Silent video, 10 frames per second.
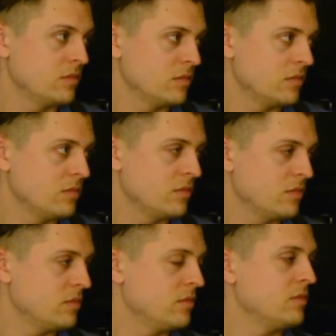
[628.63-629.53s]

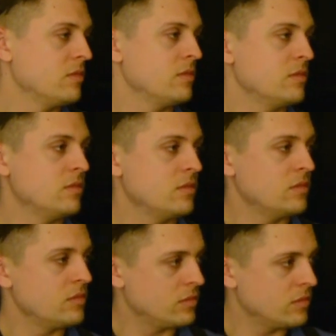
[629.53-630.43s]

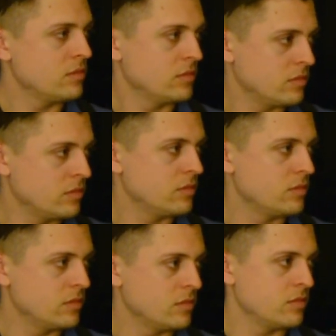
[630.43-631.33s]

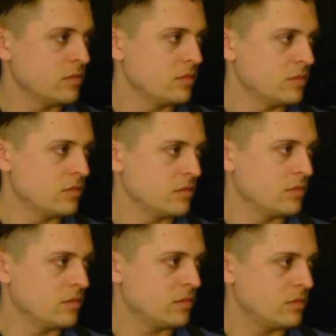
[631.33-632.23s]

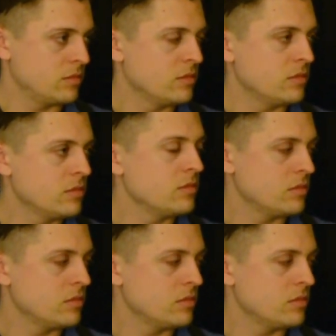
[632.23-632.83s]
[no speech]